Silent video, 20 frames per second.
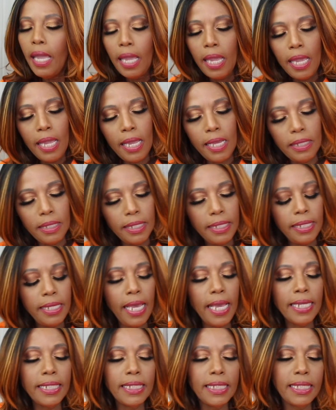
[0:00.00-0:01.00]
And the
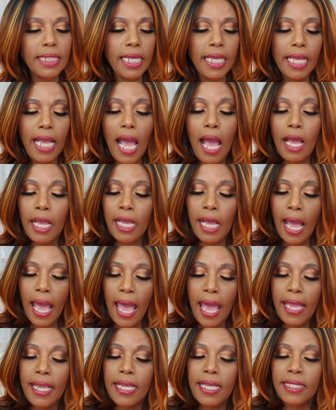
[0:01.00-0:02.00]
next thing I
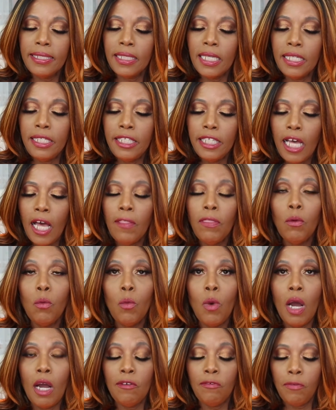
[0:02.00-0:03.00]
got is another
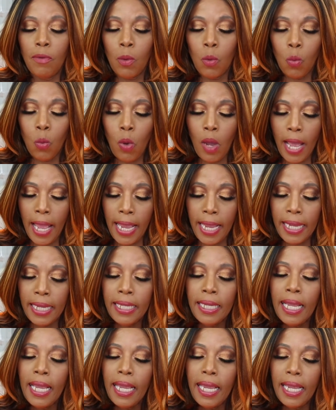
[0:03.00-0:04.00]
one from
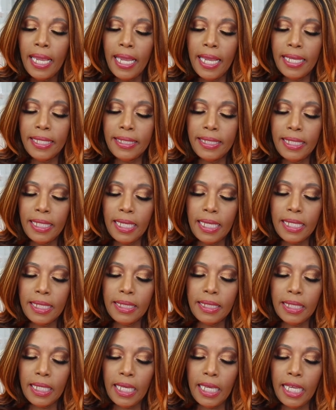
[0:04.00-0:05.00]
Way, and
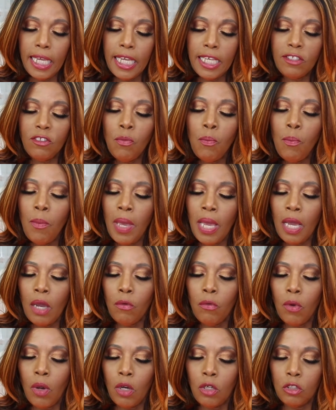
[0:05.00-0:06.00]
this is
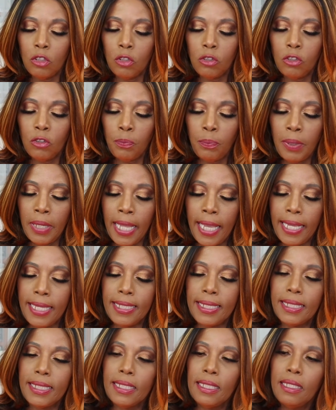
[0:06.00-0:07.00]
Melrose
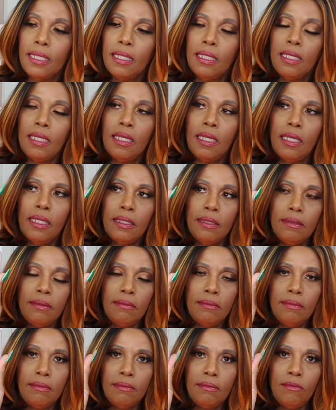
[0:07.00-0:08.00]
Place.
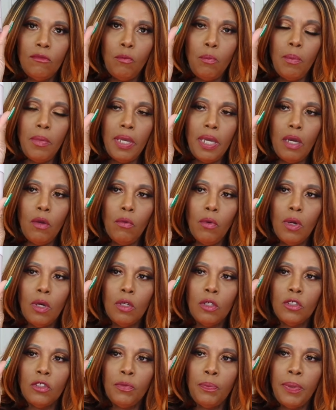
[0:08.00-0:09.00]

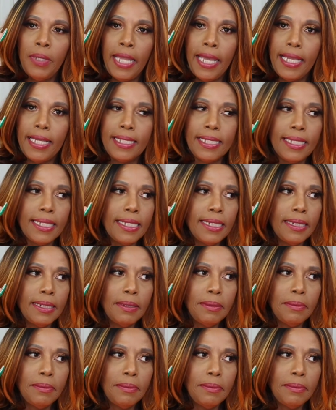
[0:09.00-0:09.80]
Melrose Place.